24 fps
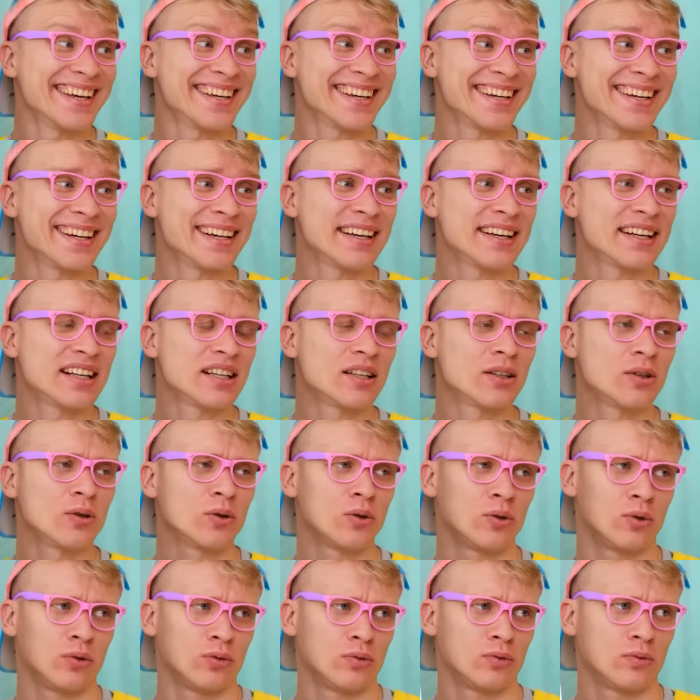That's
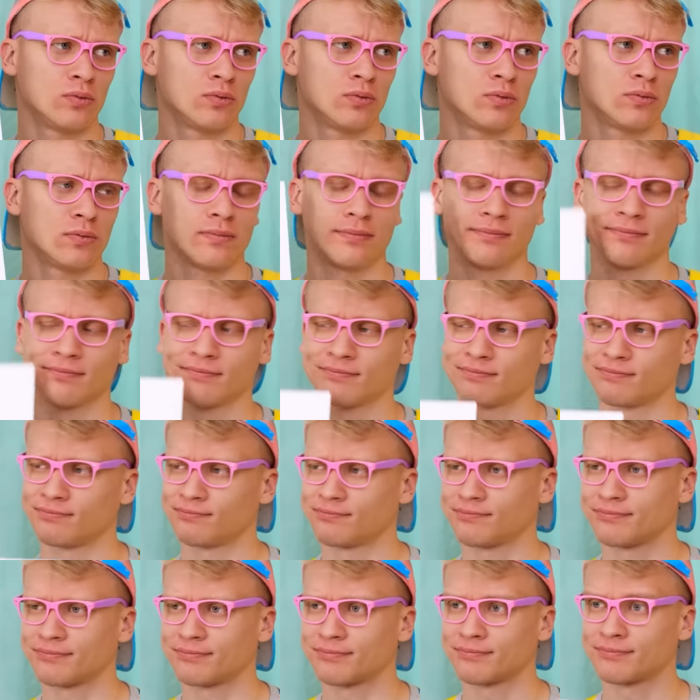too bad.
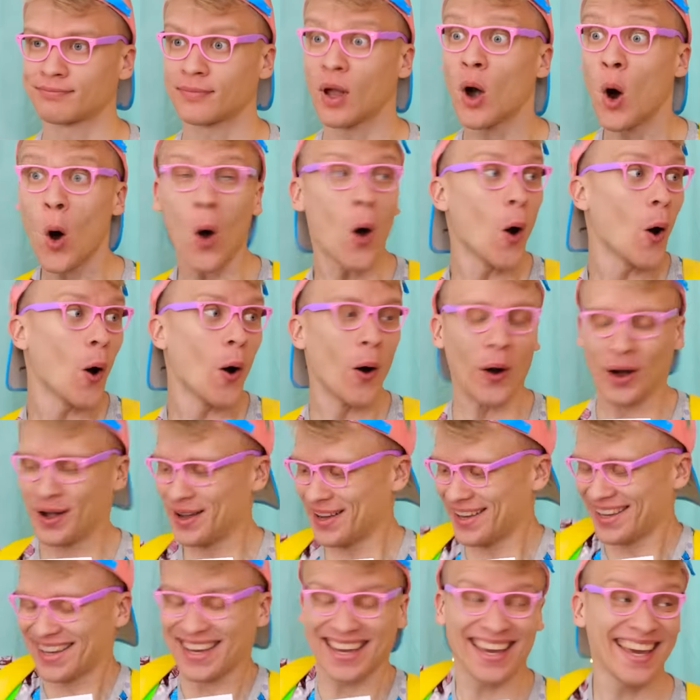Or
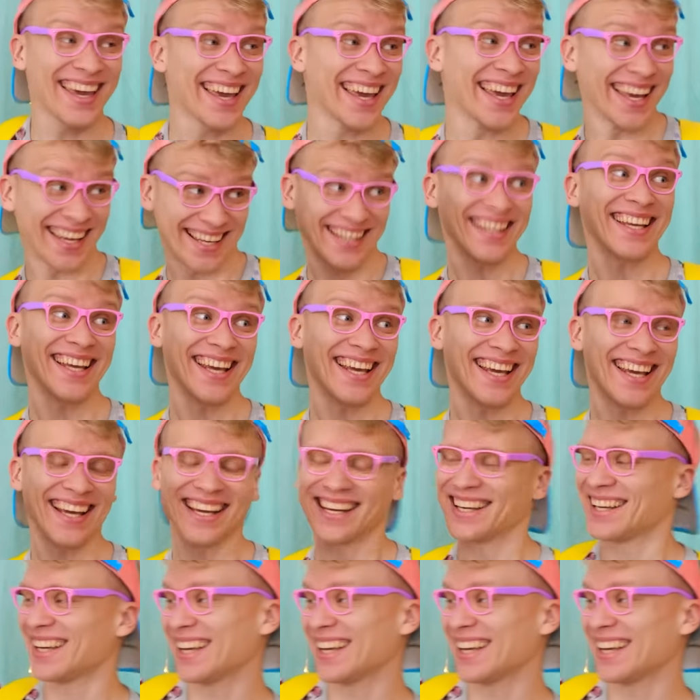how about this?